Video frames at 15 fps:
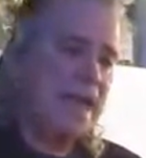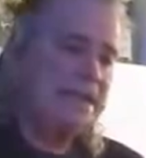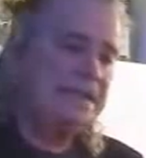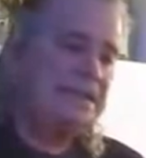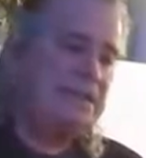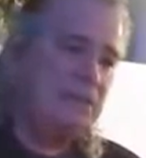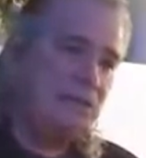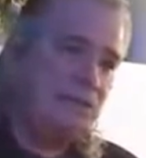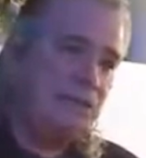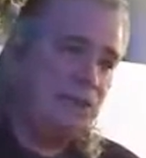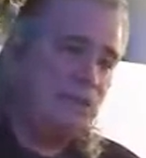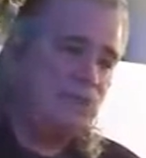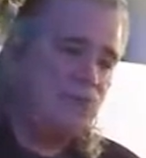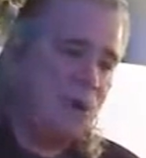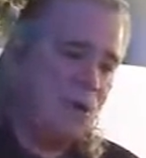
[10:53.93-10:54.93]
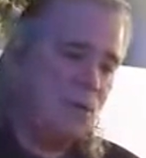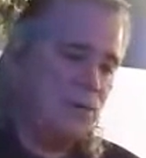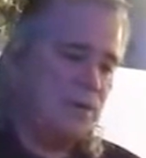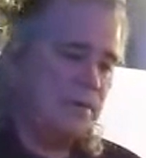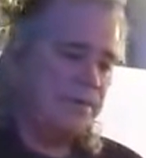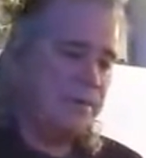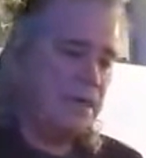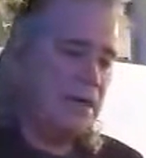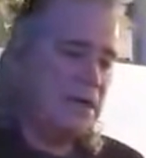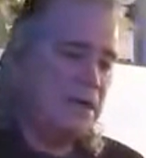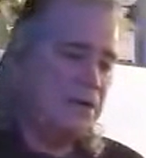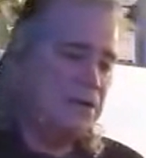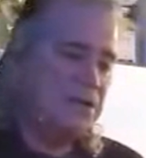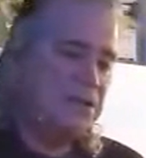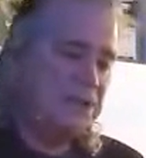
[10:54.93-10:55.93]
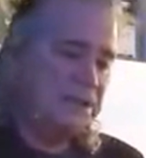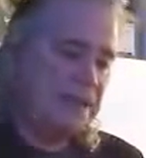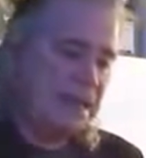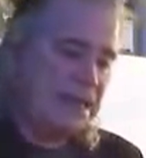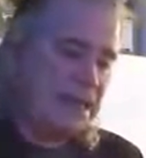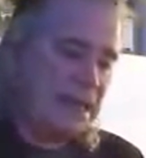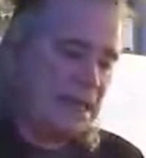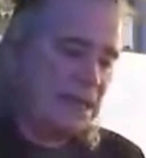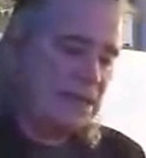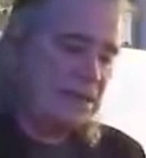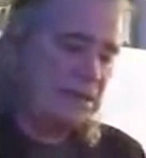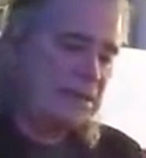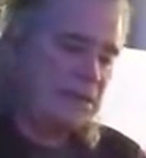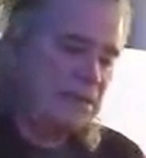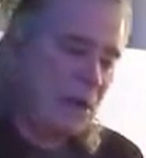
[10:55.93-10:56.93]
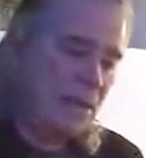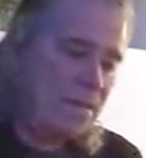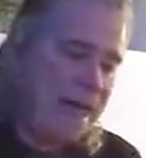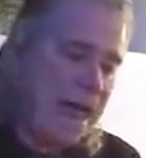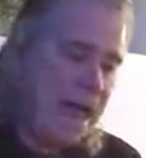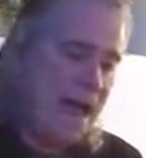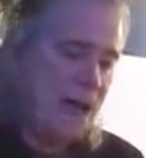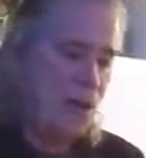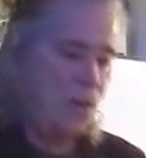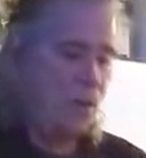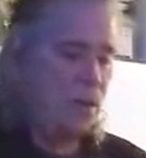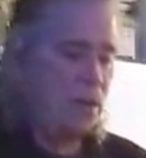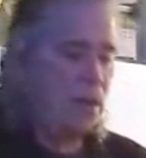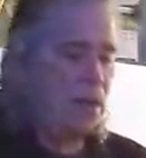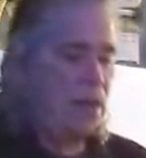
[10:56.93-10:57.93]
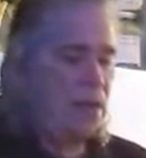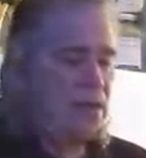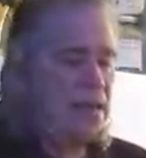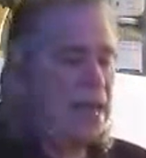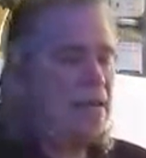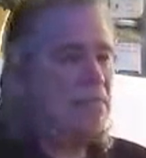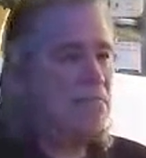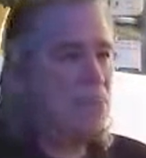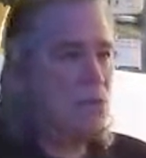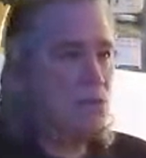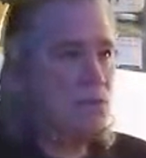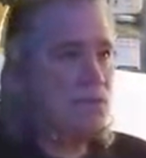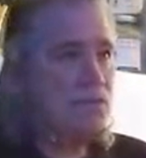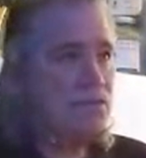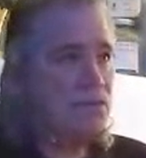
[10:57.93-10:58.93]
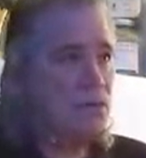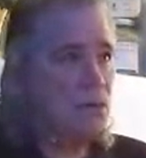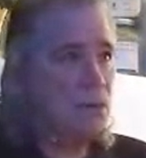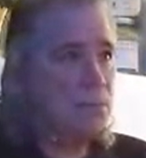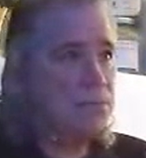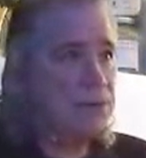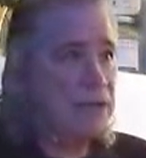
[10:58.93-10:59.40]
And Sylvia wrote, she said, somehow they move to a